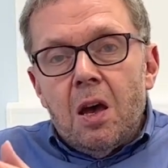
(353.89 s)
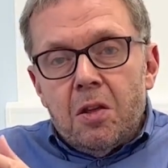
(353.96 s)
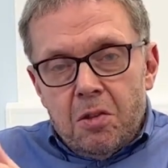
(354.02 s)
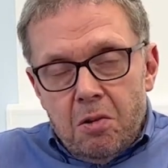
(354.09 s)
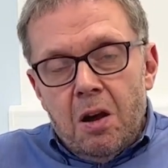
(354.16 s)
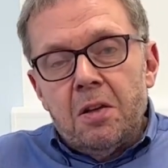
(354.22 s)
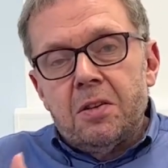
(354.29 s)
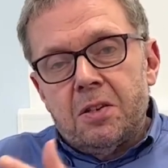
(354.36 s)
There
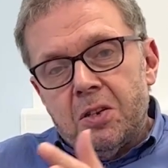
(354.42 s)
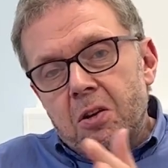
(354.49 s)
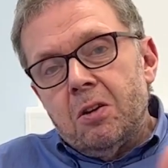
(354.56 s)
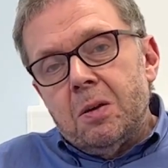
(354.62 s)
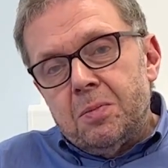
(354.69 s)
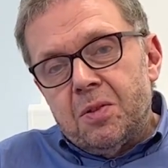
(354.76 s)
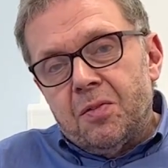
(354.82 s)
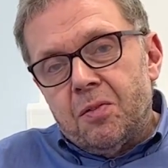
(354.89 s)
are other
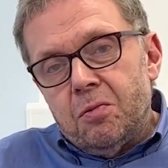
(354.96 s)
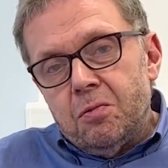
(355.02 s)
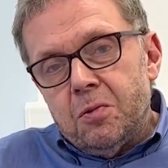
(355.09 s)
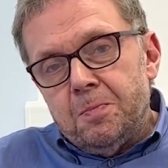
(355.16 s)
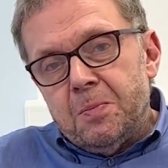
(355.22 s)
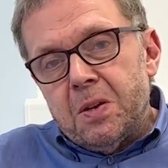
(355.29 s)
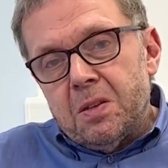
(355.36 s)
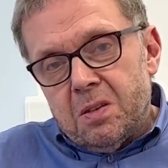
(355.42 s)
types, of course,
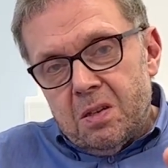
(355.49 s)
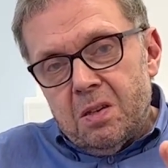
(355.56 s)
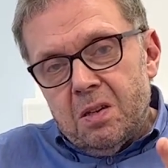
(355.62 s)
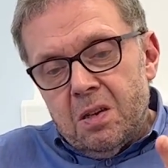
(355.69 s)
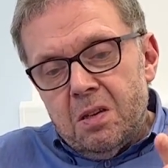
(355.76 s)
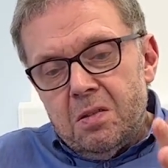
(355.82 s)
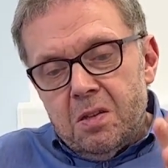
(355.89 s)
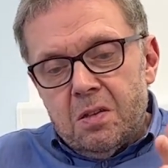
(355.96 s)
but
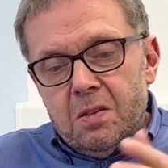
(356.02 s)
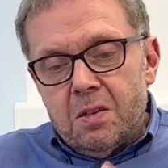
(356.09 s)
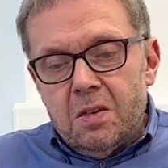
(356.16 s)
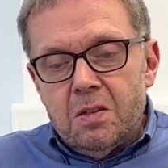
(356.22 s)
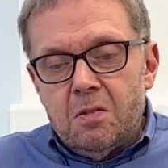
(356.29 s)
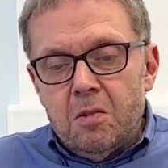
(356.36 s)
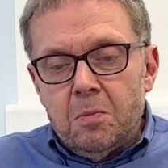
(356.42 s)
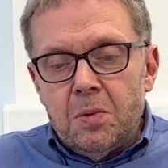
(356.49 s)
in this
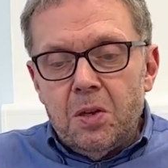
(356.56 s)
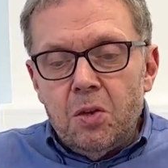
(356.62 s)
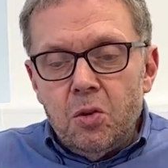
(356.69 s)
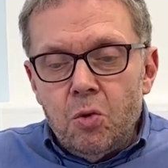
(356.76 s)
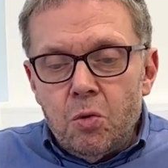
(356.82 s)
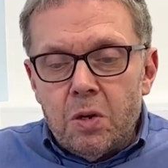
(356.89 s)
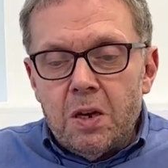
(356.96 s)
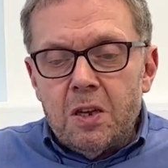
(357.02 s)
case, it will
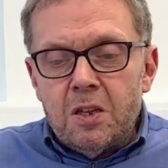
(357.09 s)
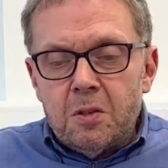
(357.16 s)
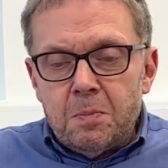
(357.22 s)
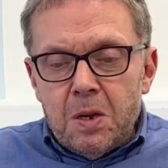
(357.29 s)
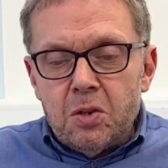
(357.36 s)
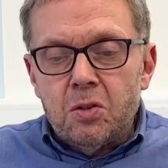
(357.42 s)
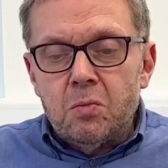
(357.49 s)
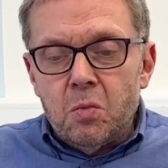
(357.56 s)
be UK
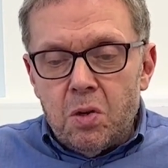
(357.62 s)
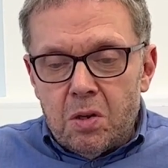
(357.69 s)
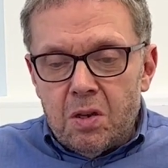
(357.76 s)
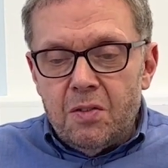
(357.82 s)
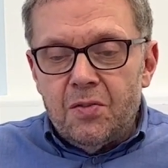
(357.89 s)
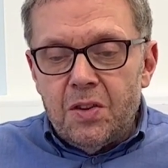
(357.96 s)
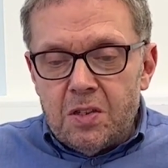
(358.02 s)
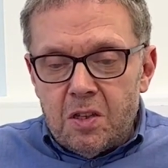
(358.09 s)
expansion worker
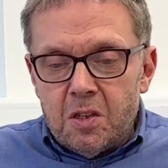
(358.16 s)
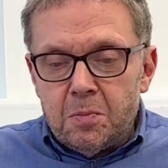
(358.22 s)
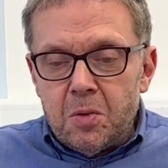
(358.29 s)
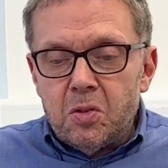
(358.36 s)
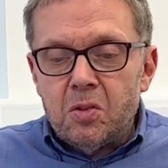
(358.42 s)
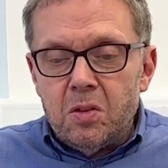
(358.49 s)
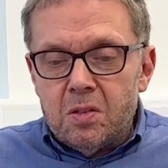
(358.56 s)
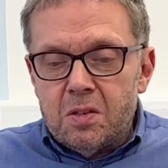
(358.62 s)
visa
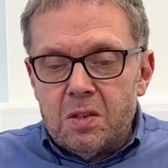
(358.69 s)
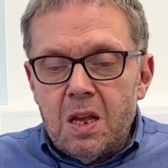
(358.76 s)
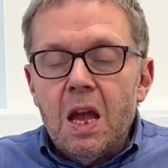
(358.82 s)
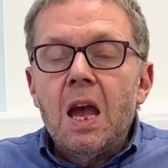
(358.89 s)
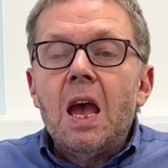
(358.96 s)
sponsor licence.